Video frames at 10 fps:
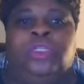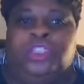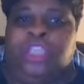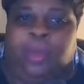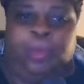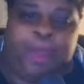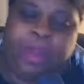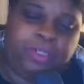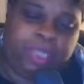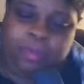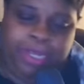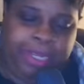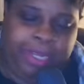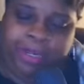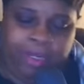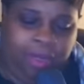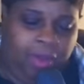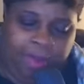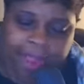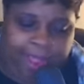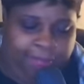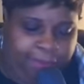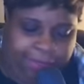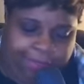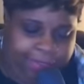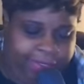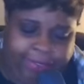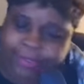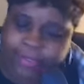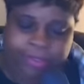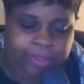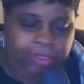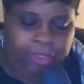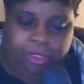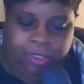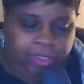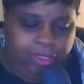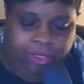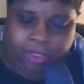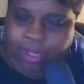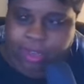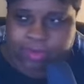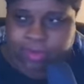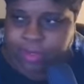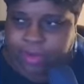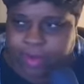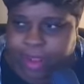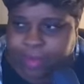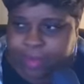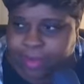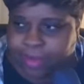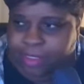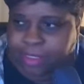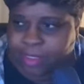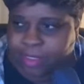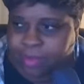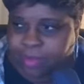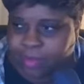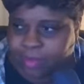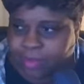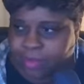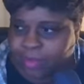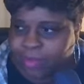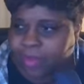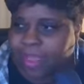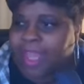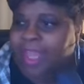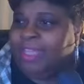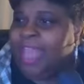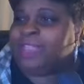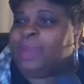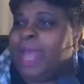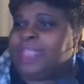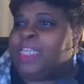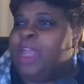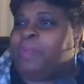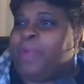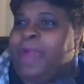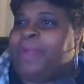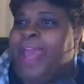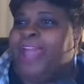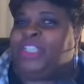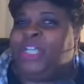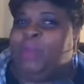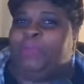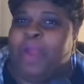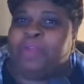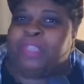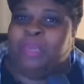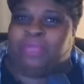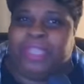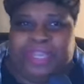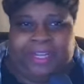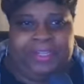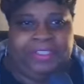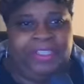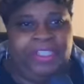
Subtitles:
You done burnt up dinner. Lord have mercy. Oh, Lord have mercy. That's what I said, brown ass. You done burnt up dinner.